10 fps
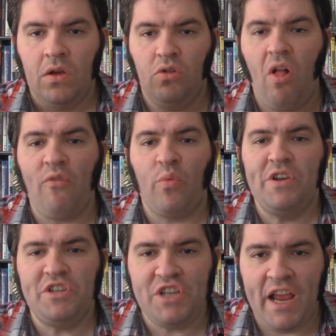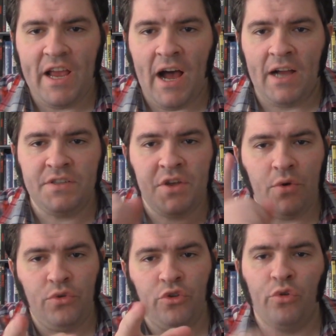Hello everyone, it's Shane
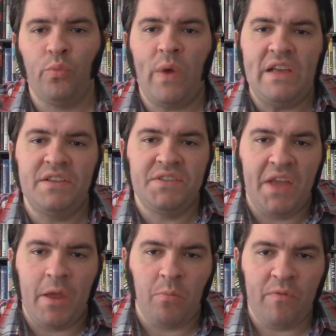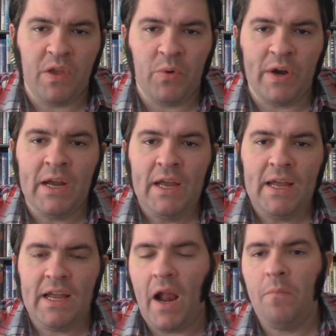Kanto, your Wasteland reviewer,
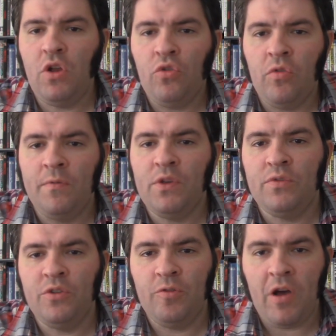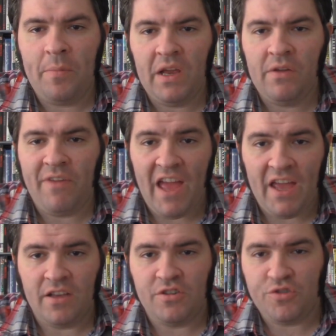and I'm here to review the new
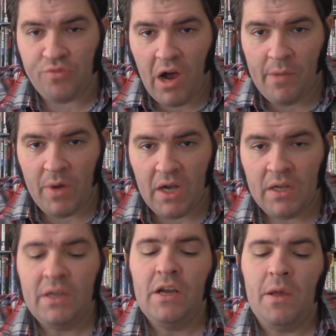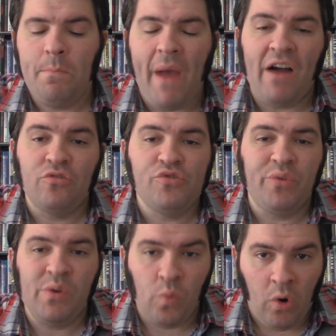coming-of-age drama,
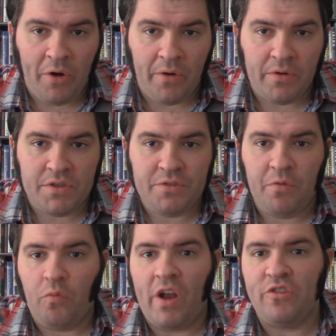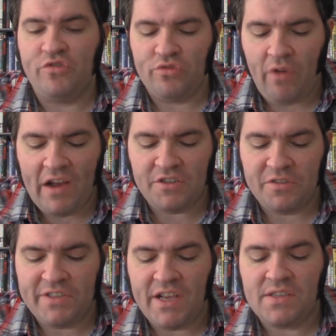Boundary Waters, from writer-director
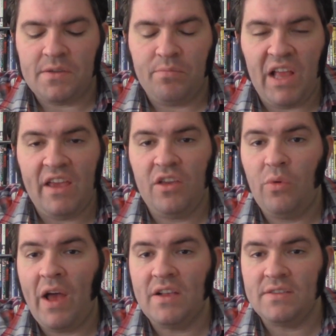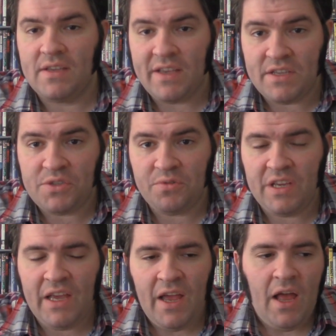Tessa Blake, who has a
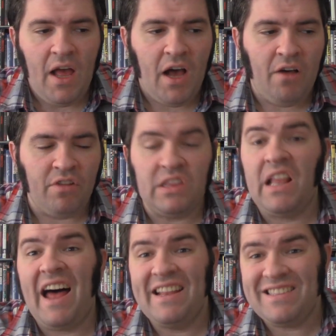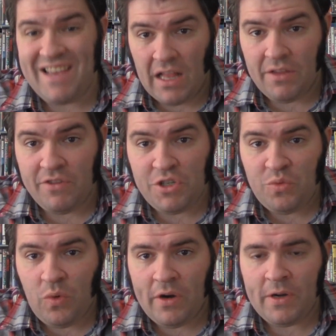history of a lot of
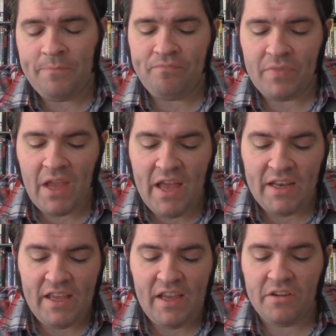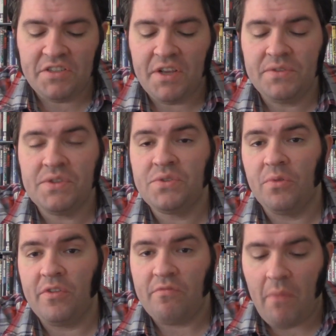television work, and here tells the
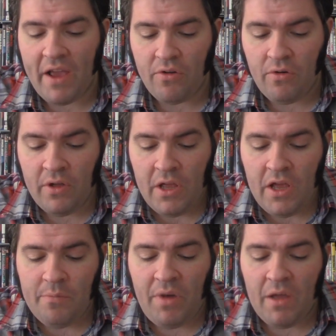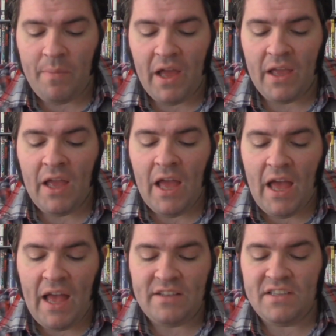story of Michael, played by
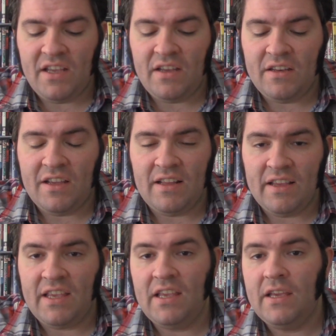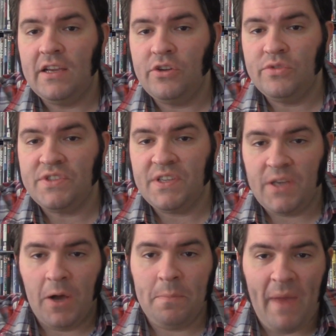Etienne Kalicki, who's a
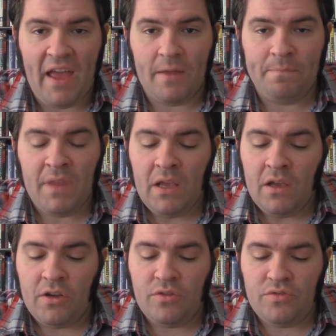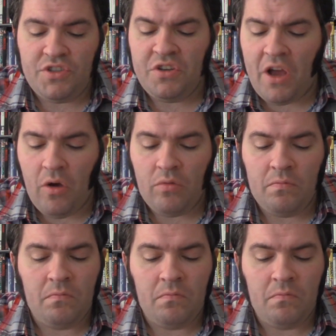young man who's, you know,